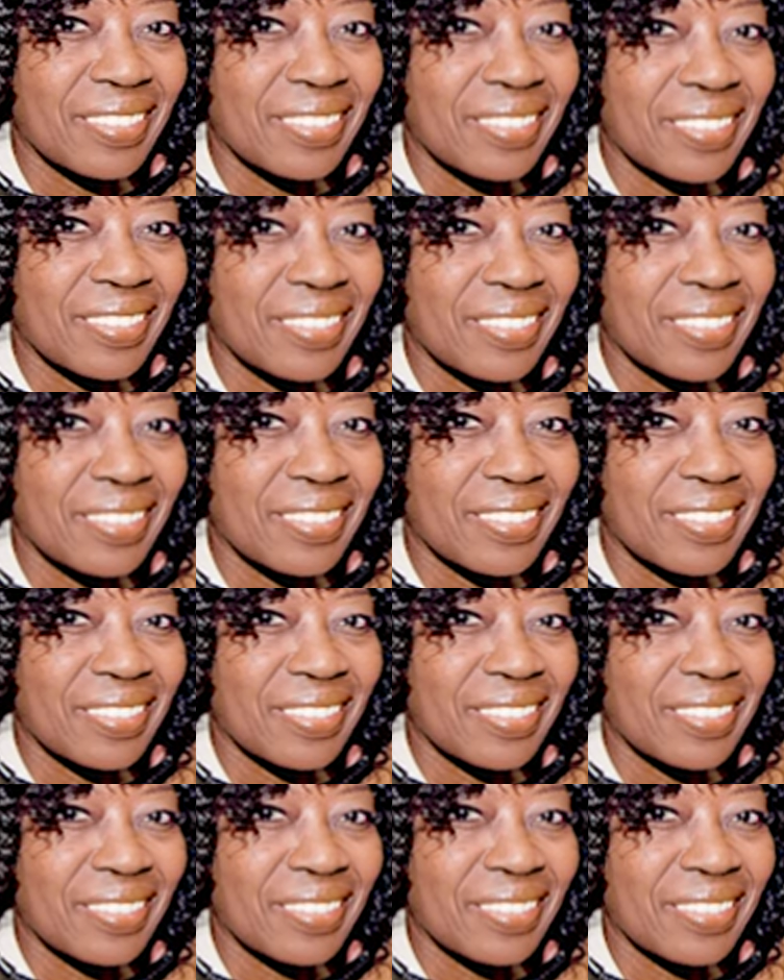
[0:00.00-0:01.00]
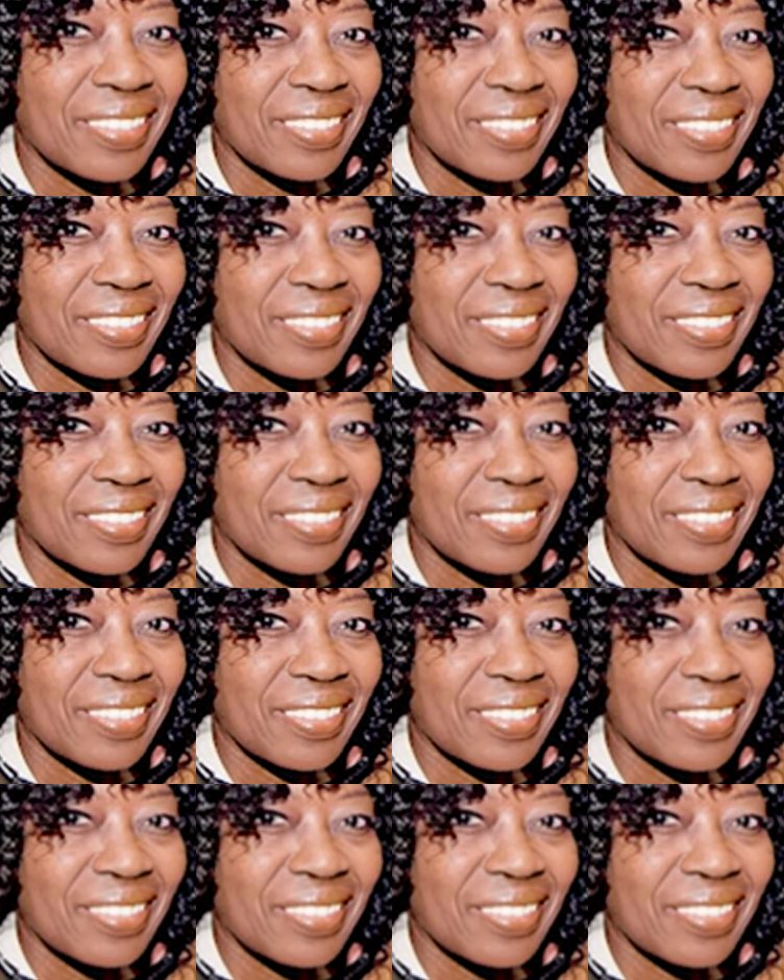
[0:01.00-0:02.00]

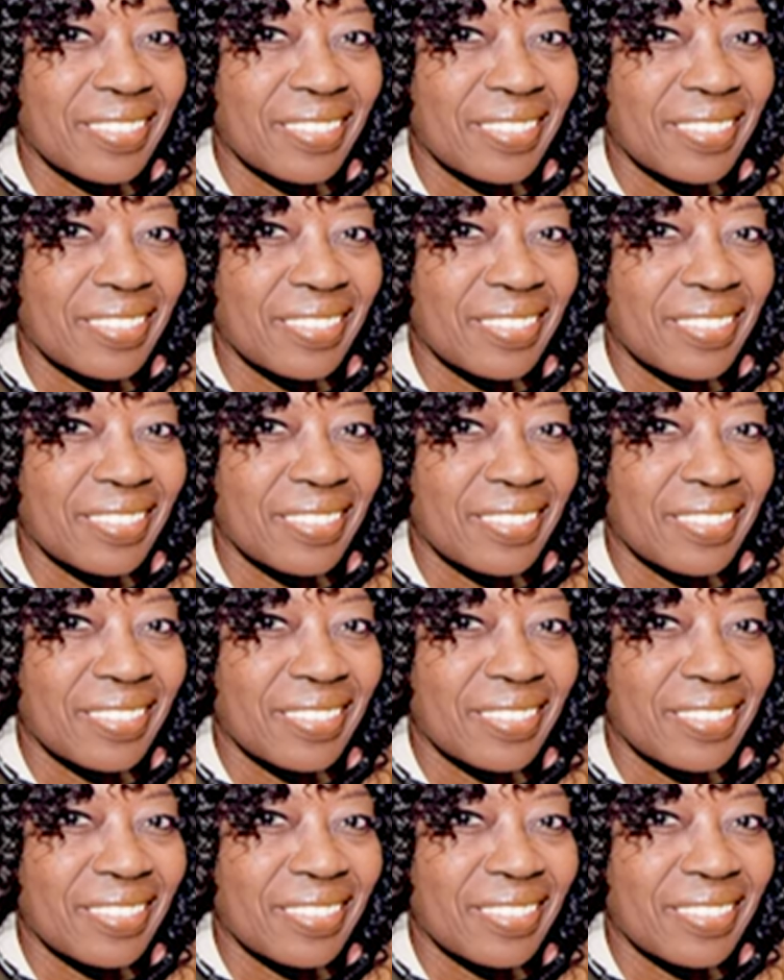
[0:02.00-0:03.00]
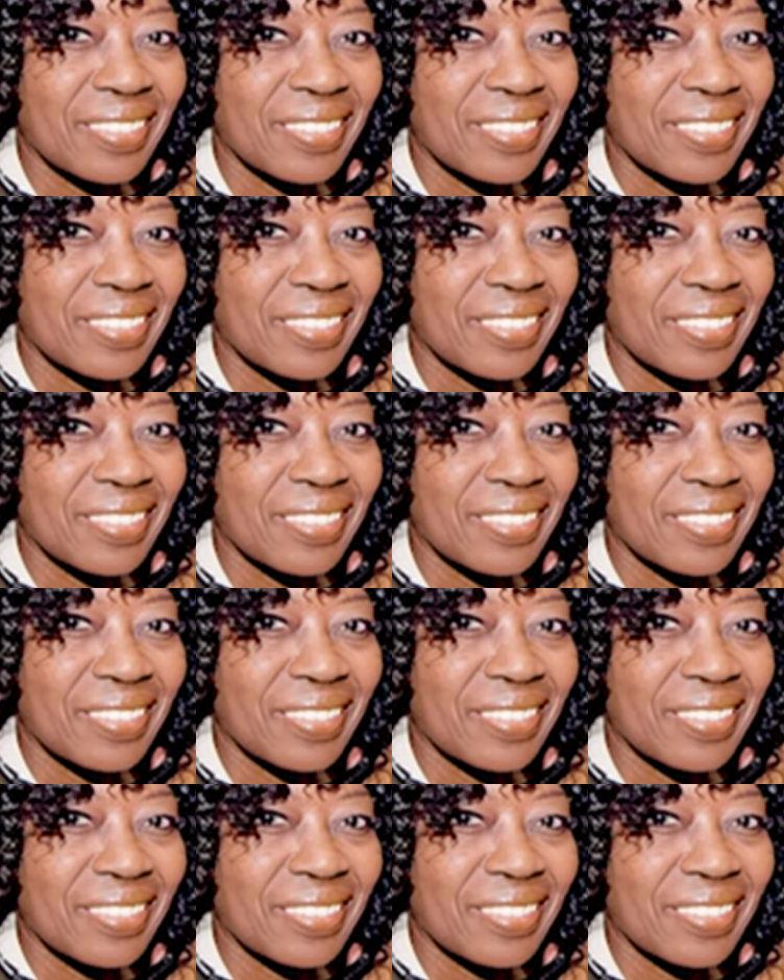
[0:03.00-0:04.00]

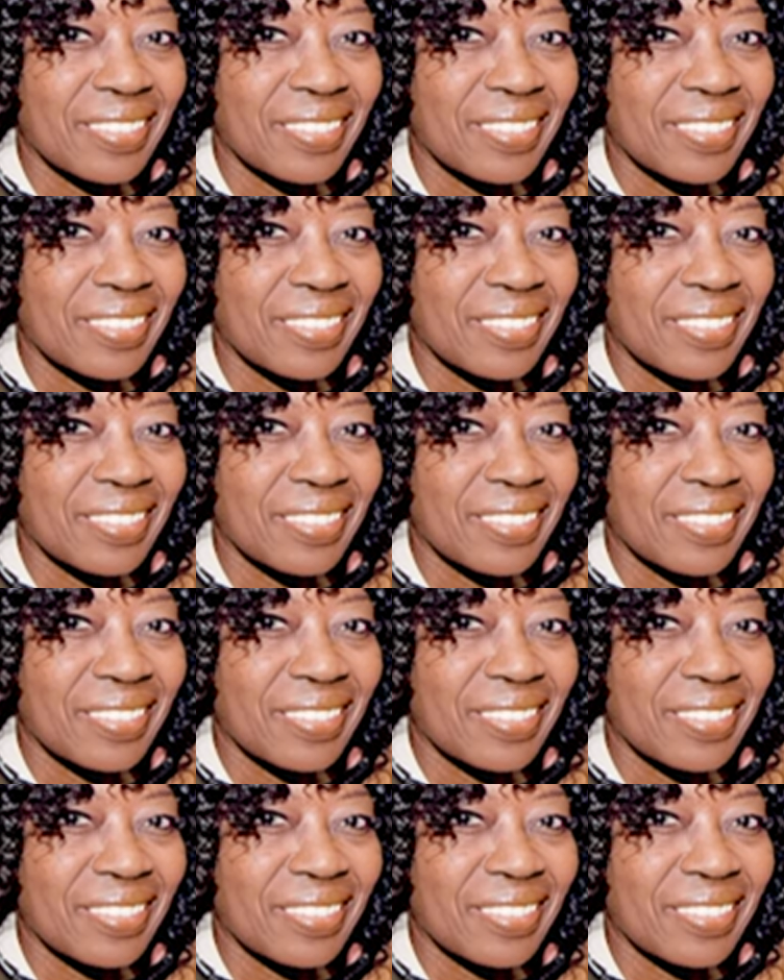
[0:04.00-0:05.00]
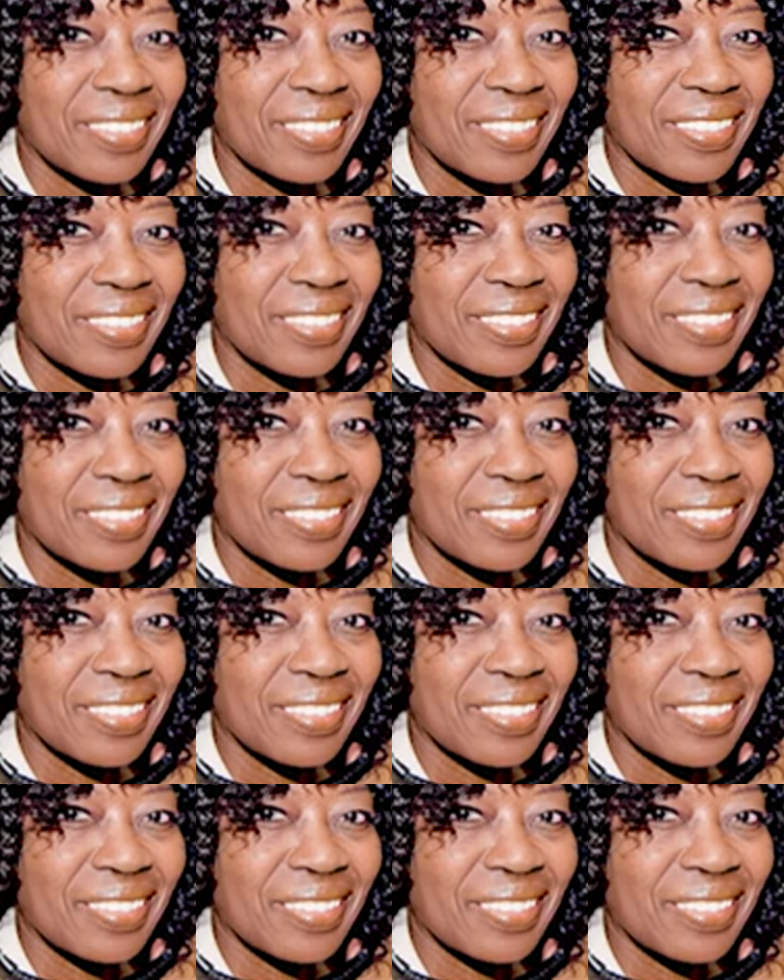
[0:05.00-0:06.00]

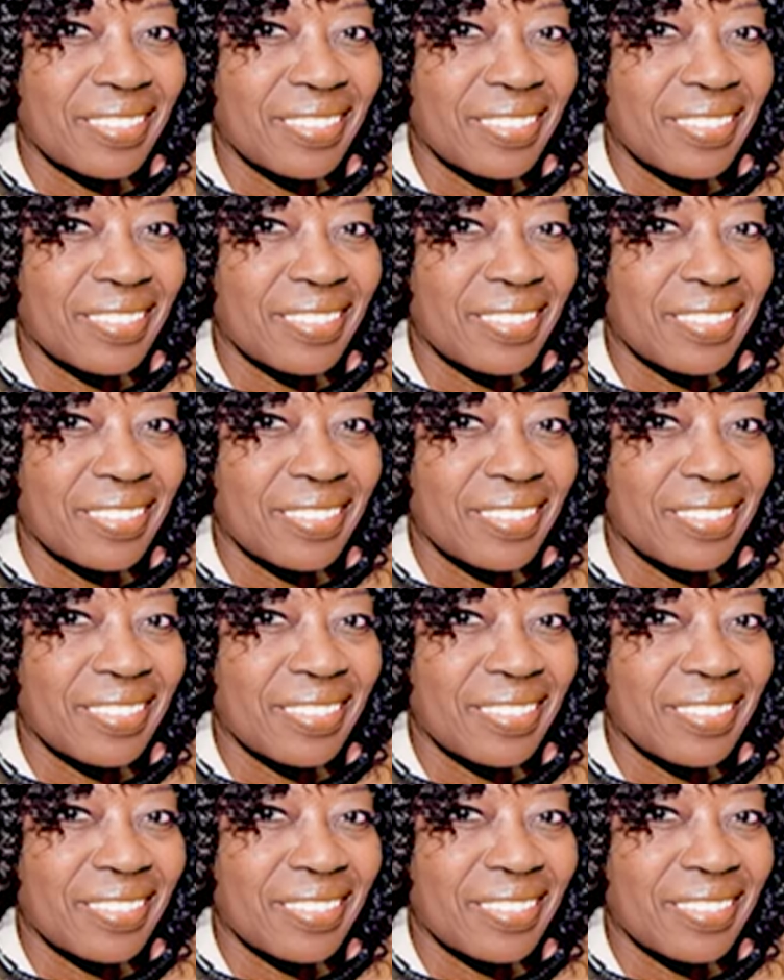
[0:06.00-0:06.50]
(silent)